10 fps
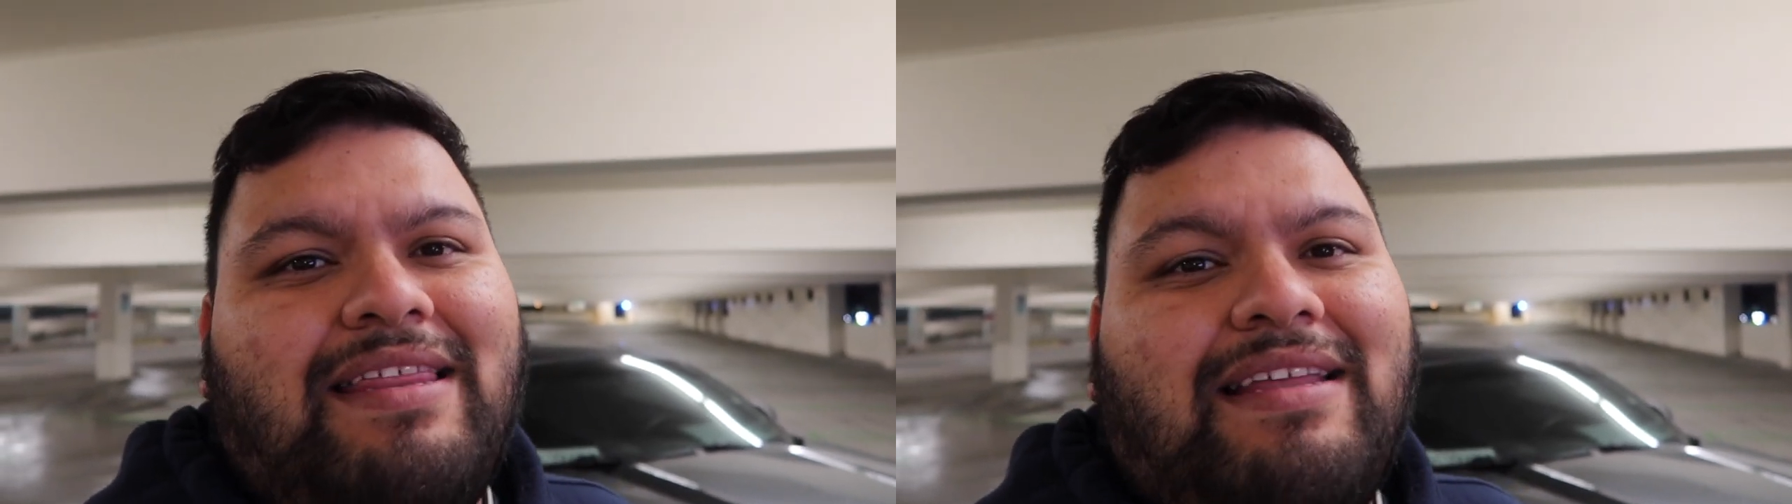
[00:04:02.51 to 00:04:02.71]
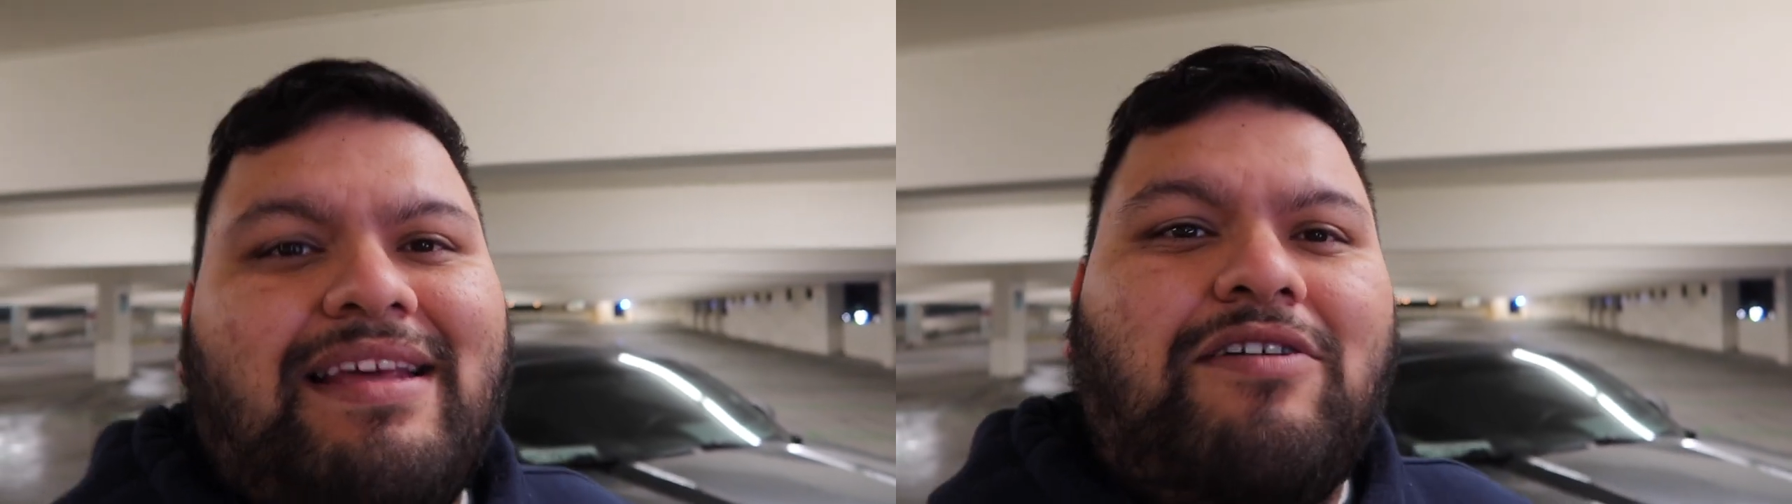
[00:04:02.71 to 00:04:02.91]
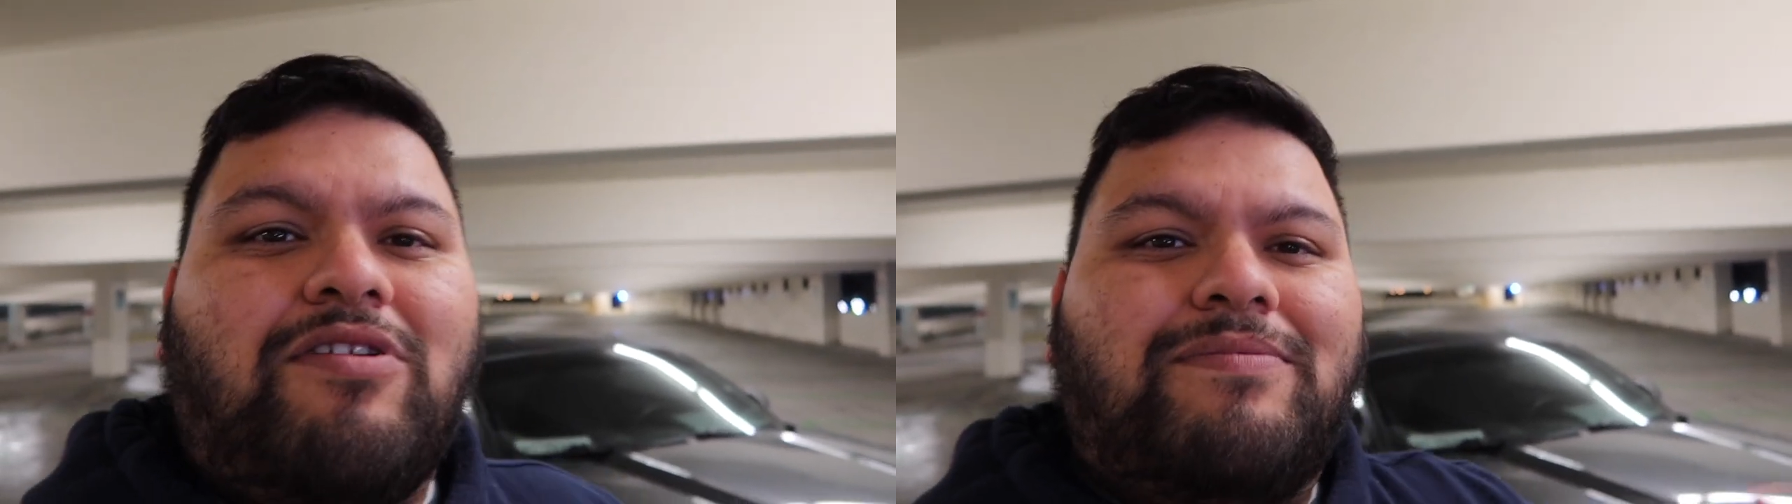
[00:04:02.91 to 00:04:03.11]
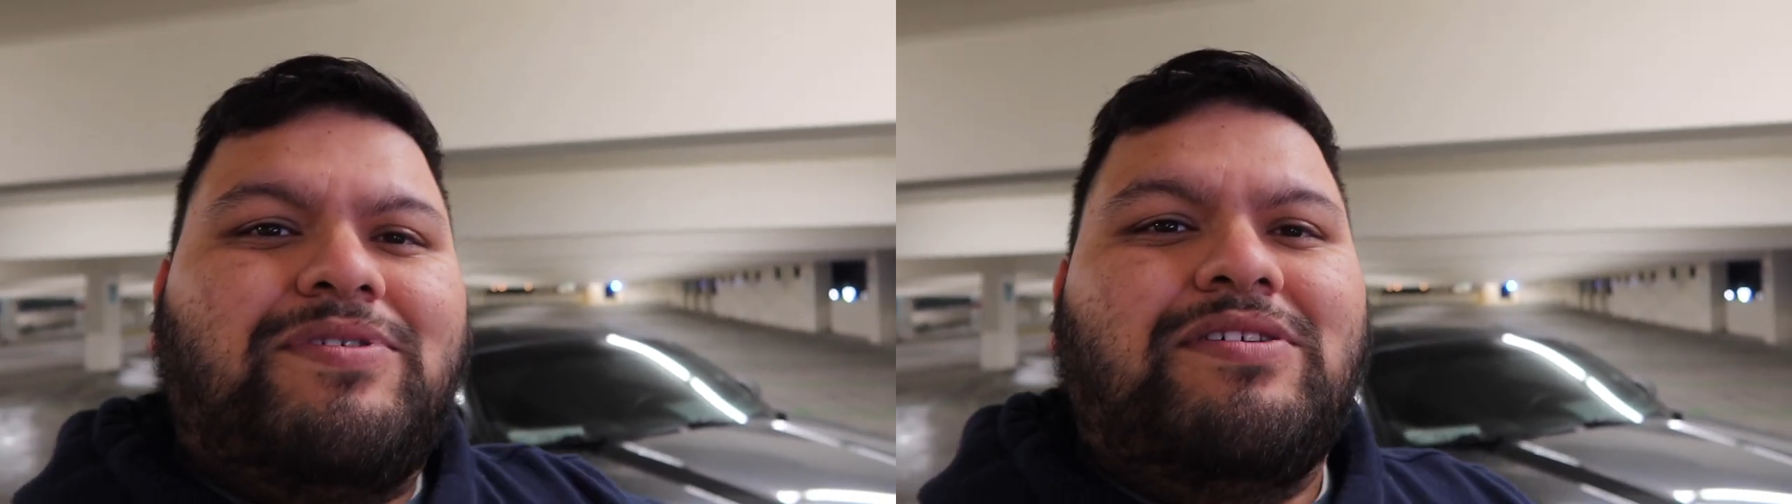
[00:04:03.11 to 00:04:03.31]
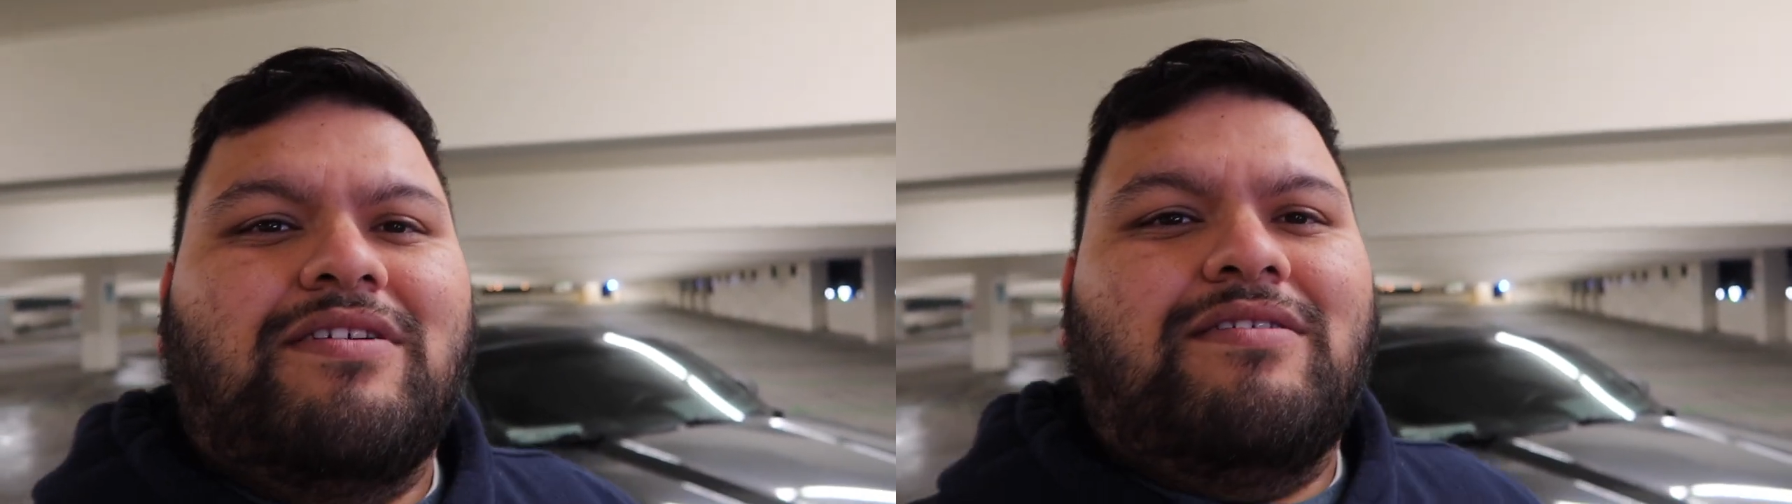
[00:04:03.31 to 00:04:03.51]
and then they go up
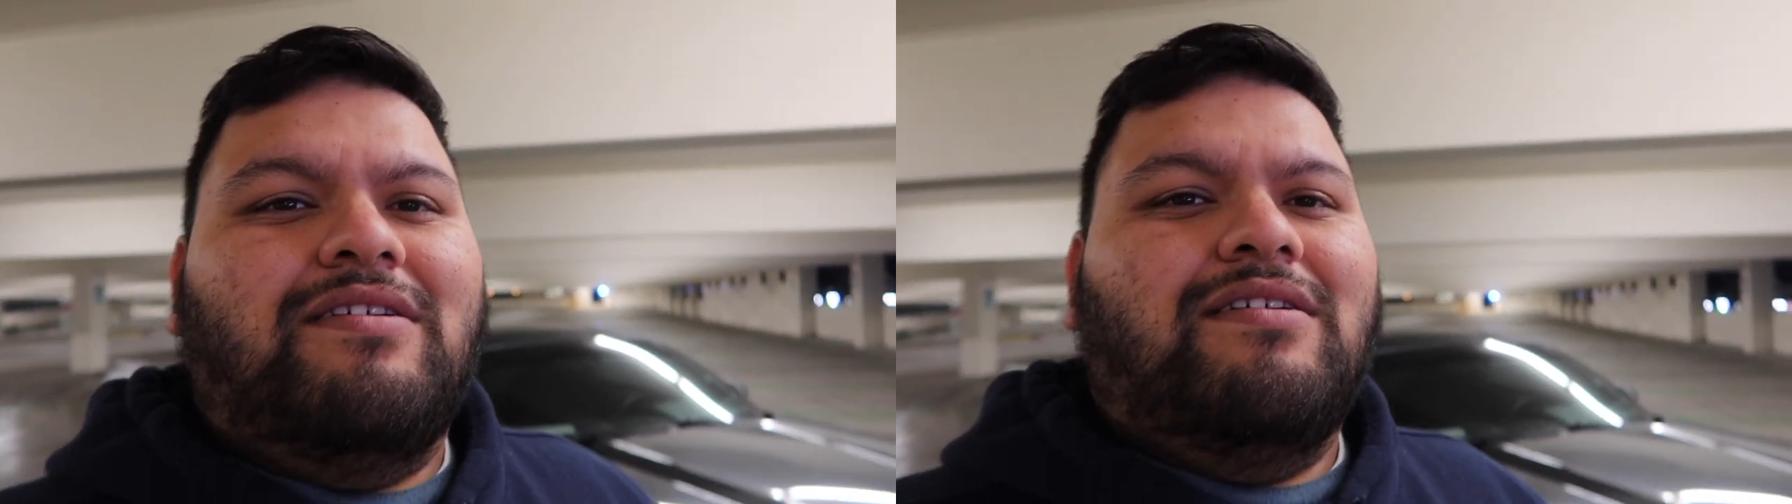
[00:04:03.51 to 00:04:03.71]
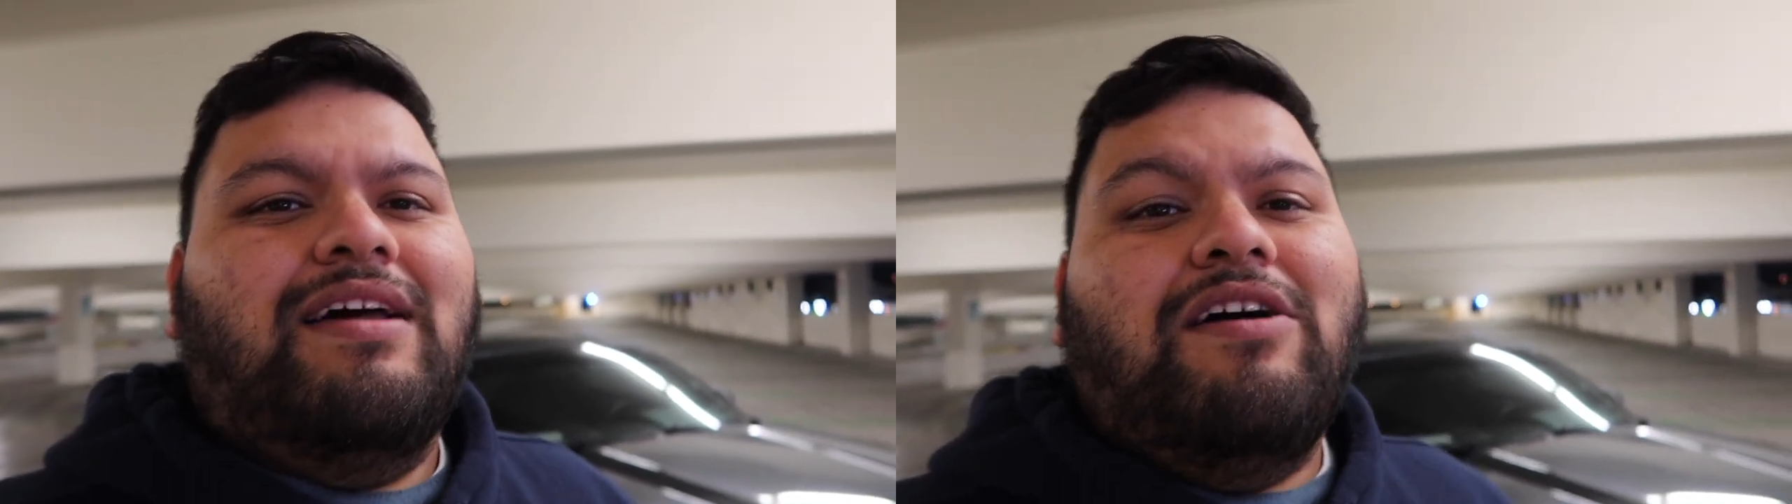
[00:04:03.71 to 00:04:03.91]
to uh,